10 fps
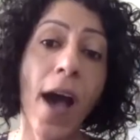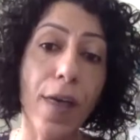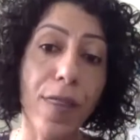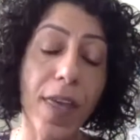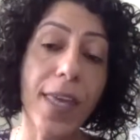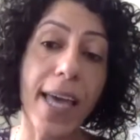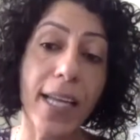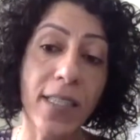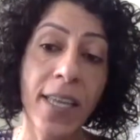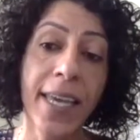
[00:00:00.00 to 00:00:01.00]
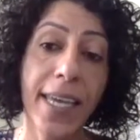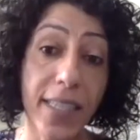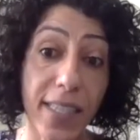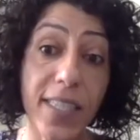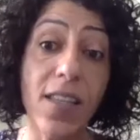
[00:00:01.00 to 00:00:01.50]
I think that
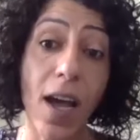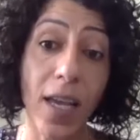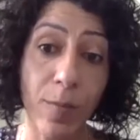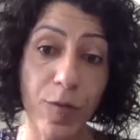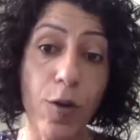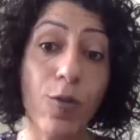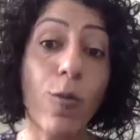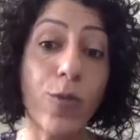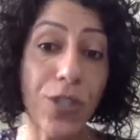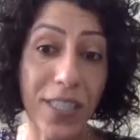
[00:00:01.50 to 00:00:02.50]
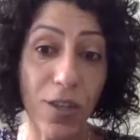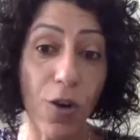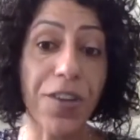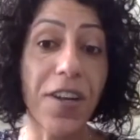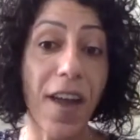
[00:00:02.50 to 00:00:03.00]
it is time for community
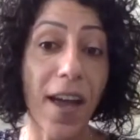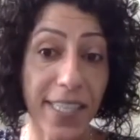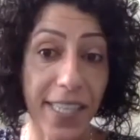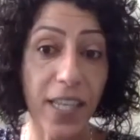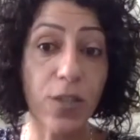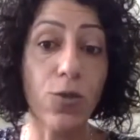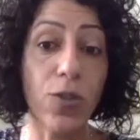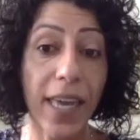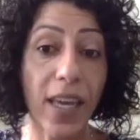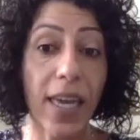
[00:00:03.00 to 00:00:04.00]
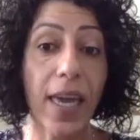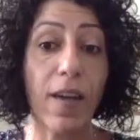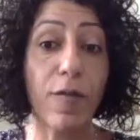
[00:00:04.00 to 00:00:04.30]
organizing to take